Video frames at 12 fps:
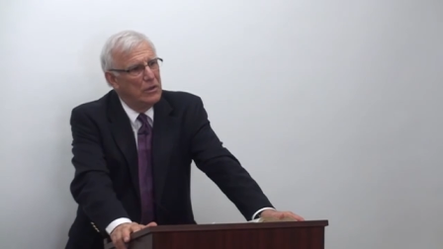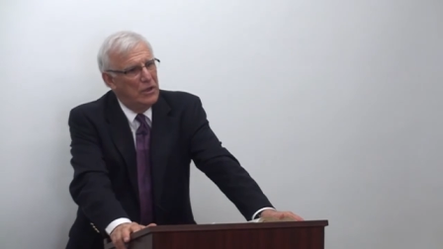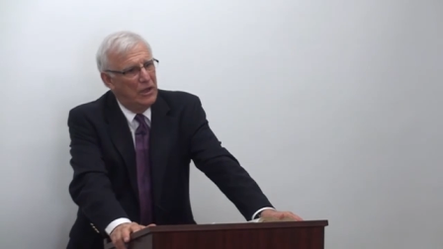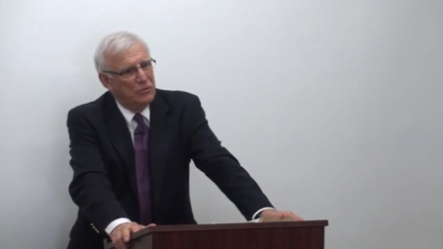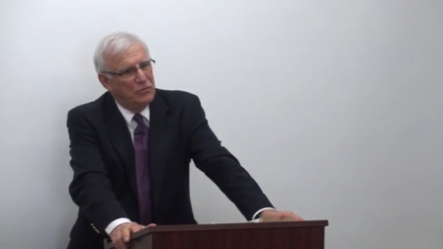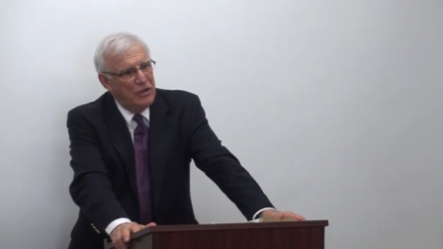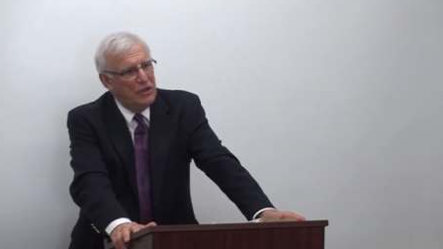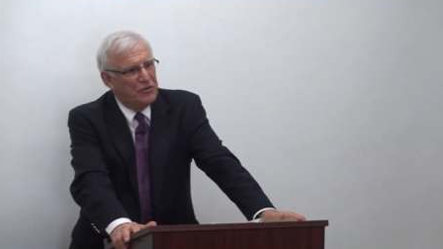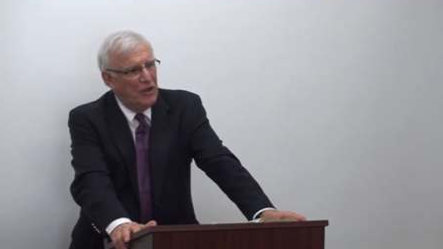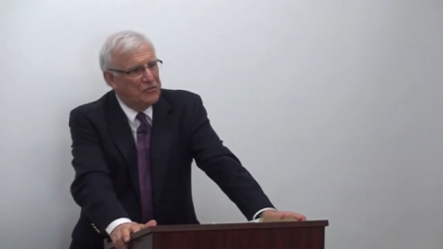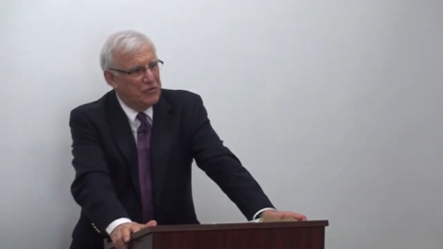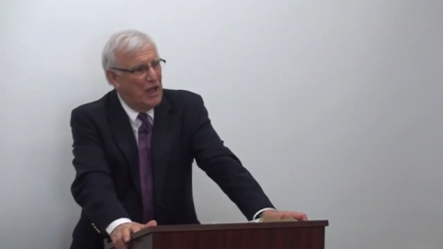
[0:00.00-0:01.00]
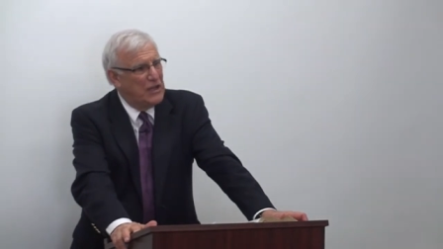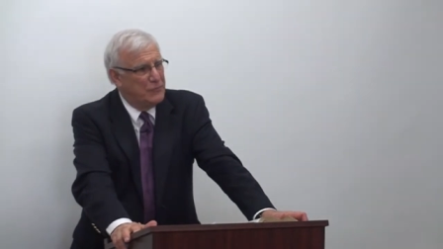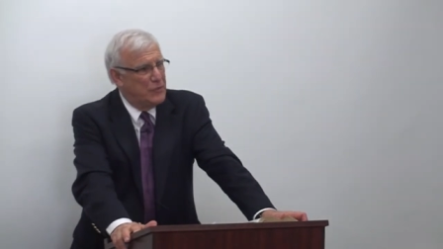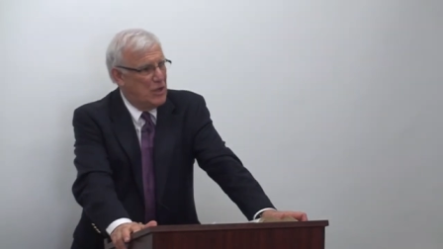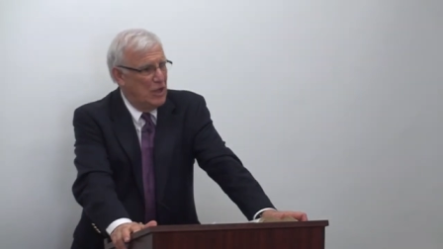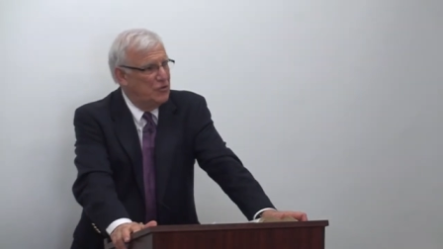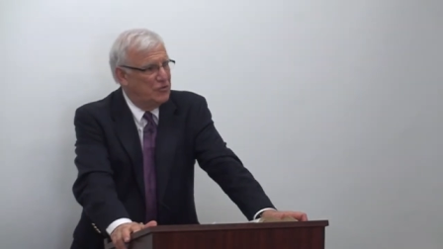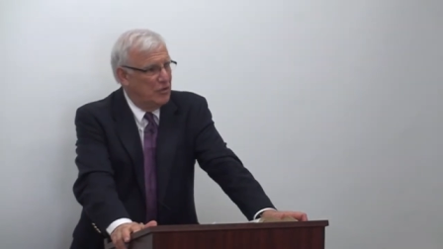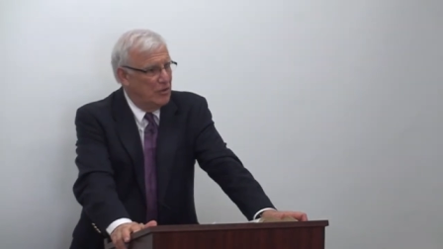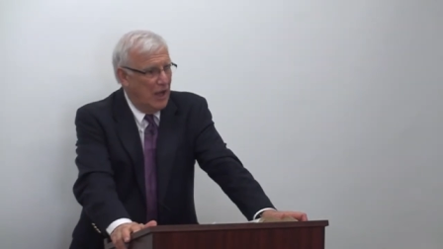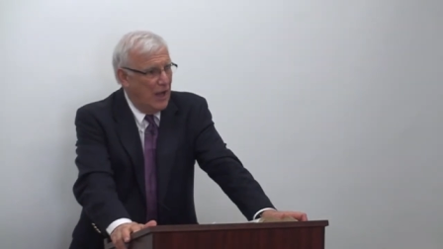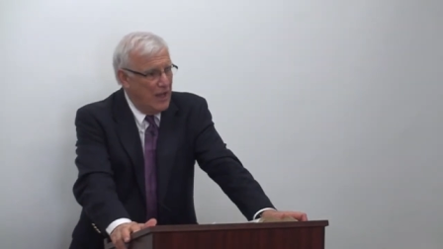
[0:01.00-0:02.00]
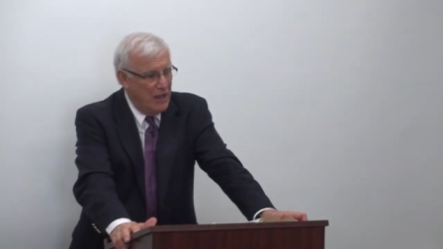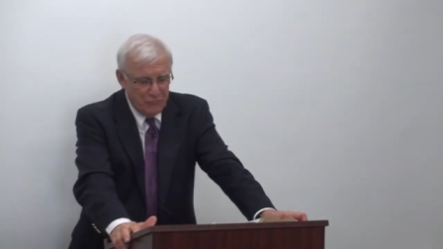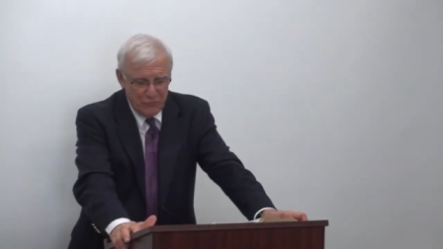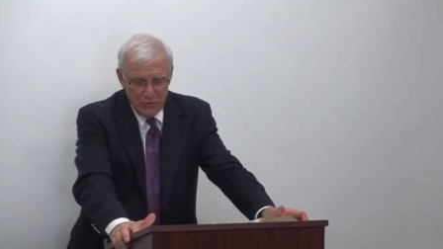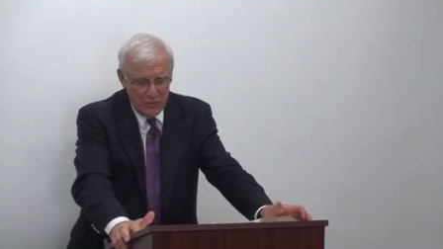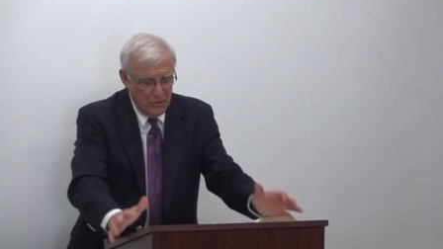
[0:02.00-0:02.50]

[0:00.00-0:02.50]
in teaching sanctification, I have